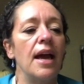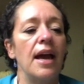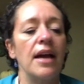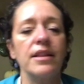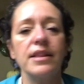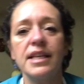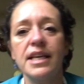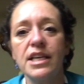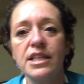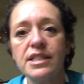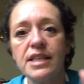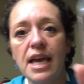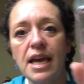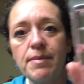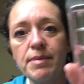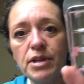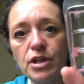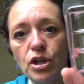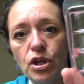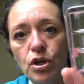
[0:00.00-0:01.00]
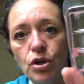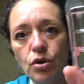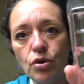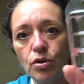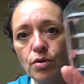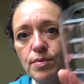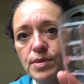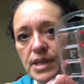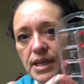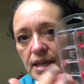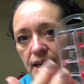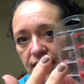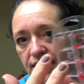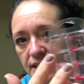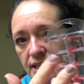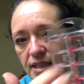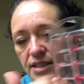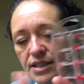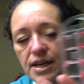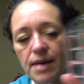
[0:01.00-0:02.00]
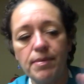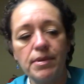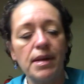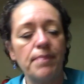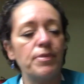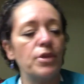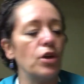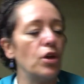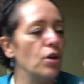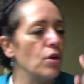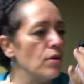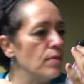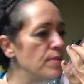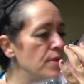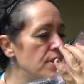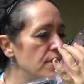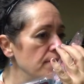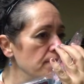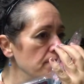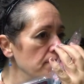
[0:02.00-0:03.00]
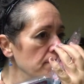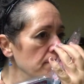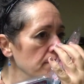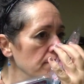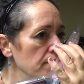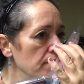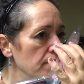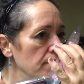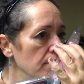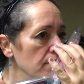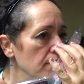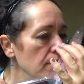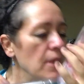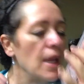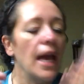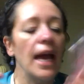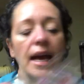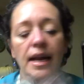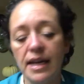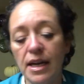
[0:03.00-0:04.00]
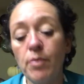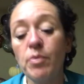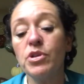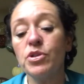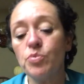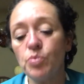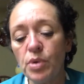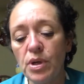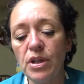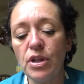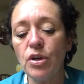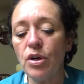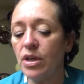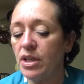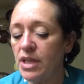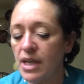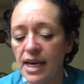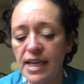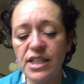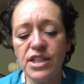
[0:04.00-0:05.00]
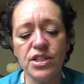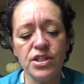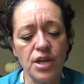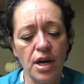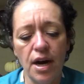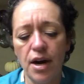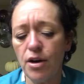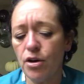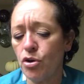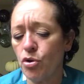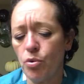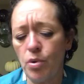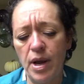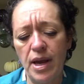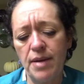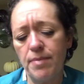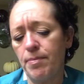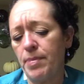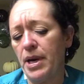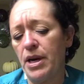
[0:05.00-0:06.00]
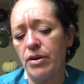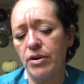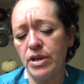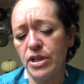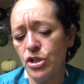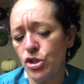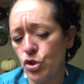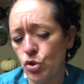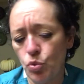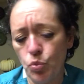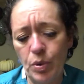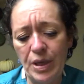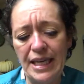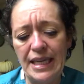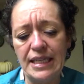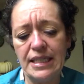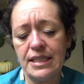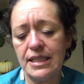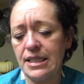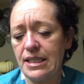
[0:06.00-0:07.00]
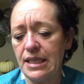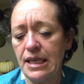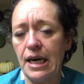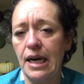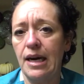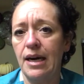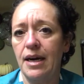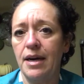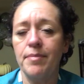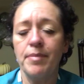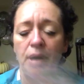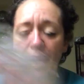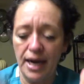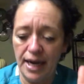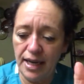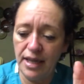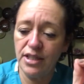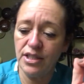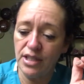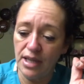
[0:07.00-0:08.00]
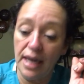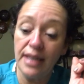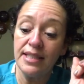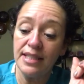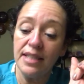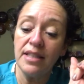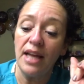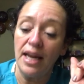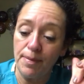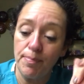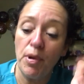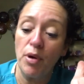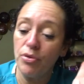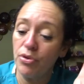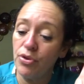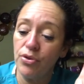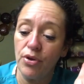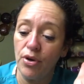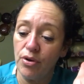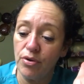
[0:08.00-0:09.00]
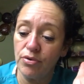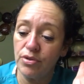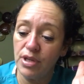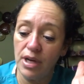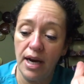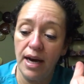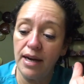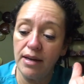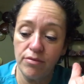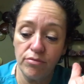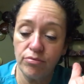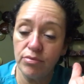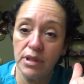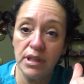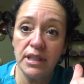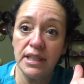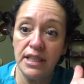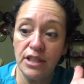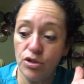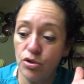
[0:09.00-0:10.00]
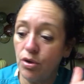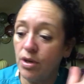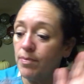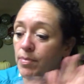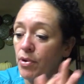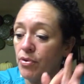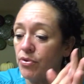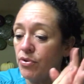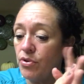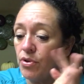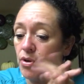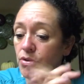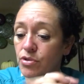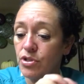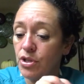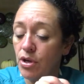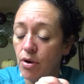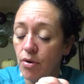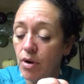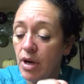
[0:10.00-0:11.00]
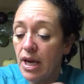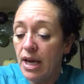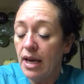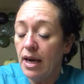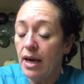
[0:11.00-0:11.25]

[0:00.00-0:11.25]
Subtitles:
and these came in cubes, and I did double up the cubes. And it was really good. Nice tart cranberry, sweet. I did like both of those. I really enjoyed both of those. So